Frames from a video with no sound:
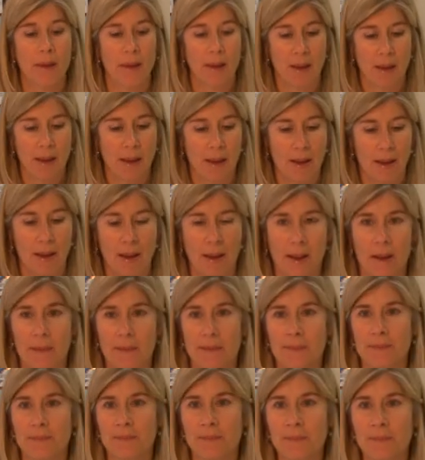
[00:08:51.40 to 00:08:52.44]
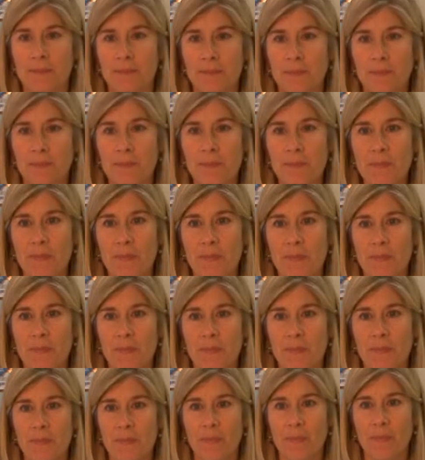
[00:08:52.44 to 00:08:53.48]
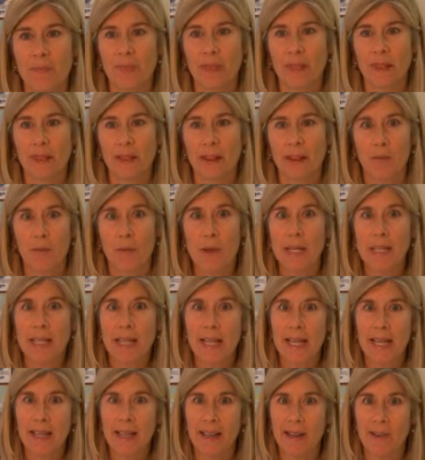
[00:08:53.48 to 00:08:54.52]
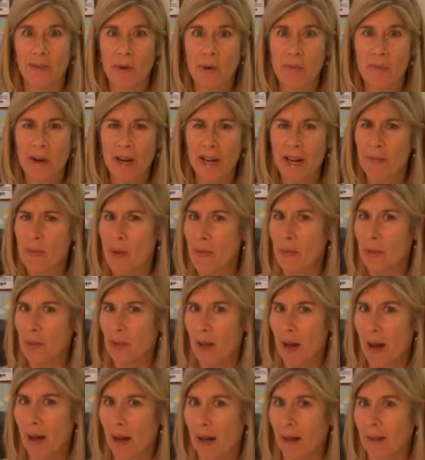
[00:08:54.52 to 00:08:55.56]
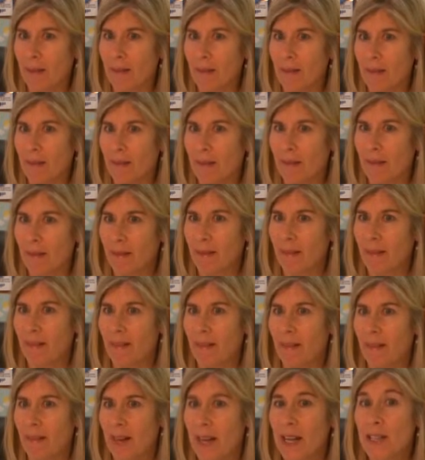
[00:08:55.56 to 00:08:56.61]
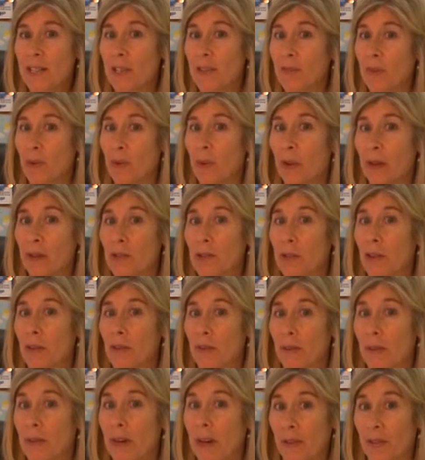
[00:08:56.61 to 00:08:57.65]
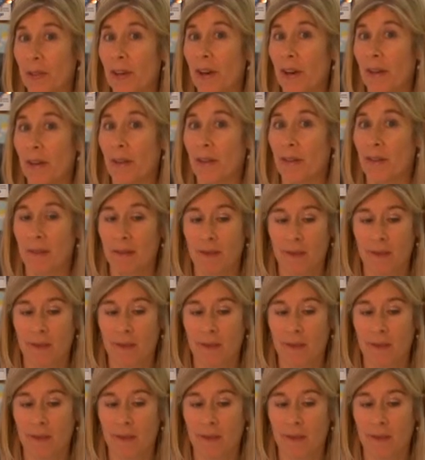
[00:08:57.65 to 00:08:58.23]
Well, didn't we bring him up last week too? We did. Yeah. We bring him up a lot. He's influential around here.